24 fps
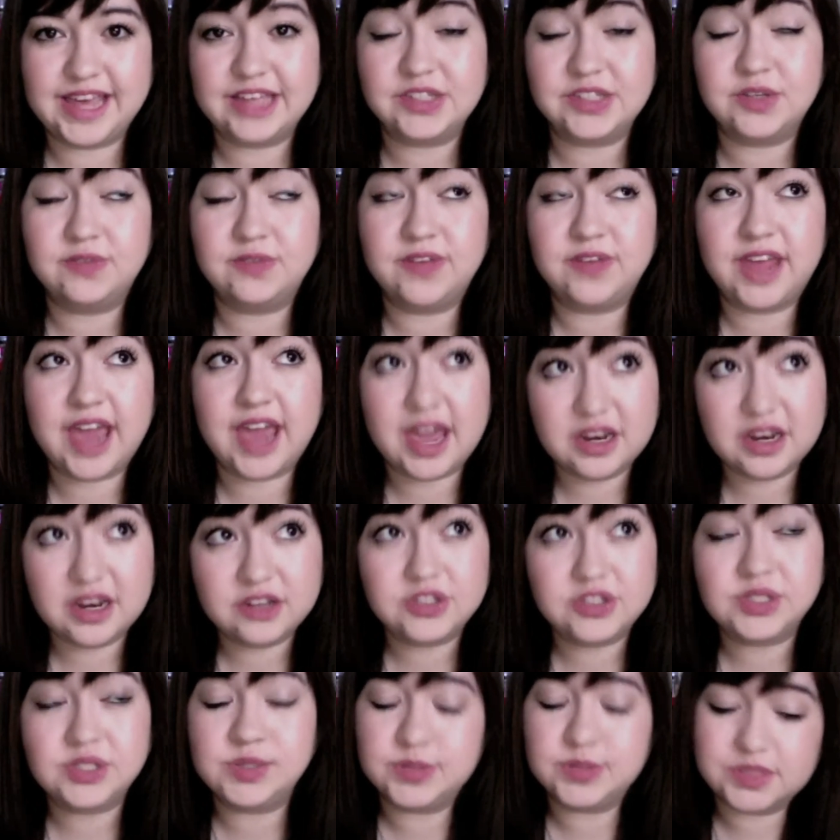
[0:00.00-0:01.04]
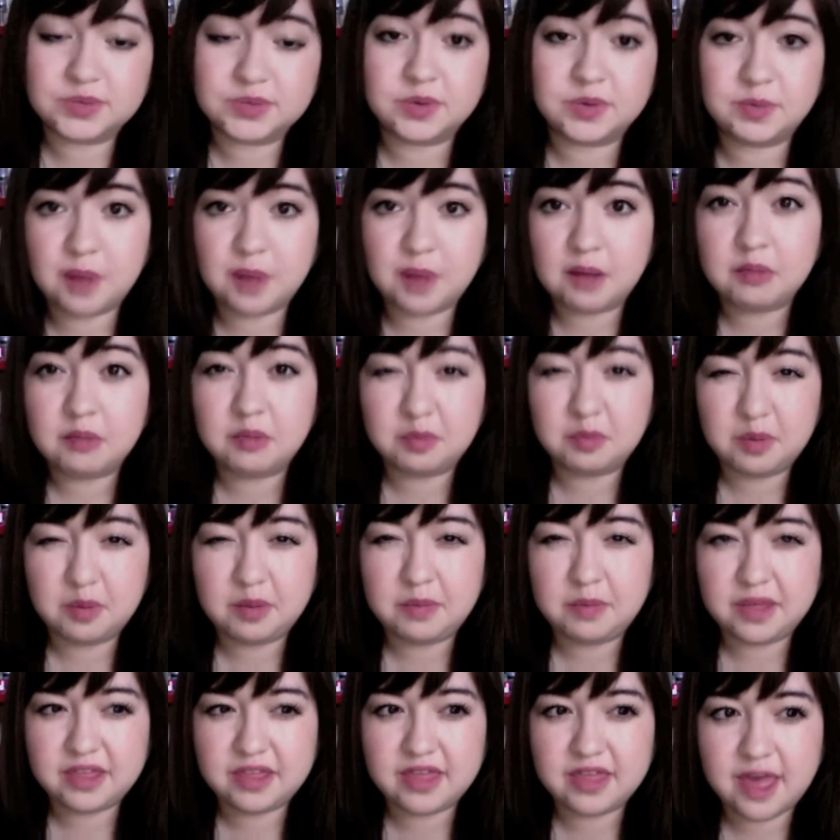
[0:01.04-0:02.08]
So if I had to choose, it would probably
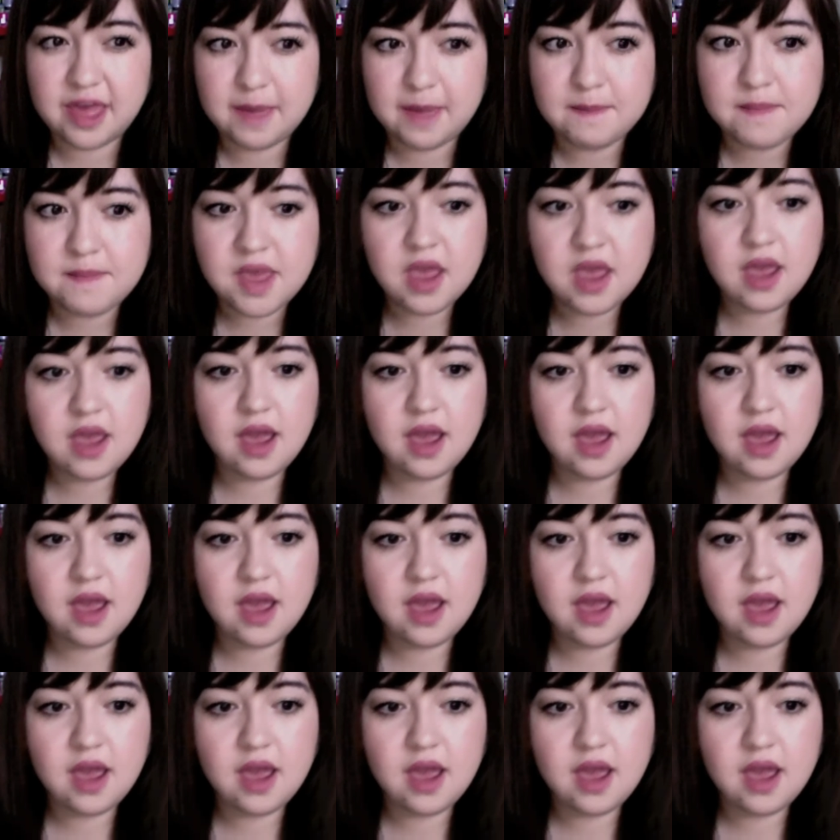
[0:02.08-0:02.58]
be them.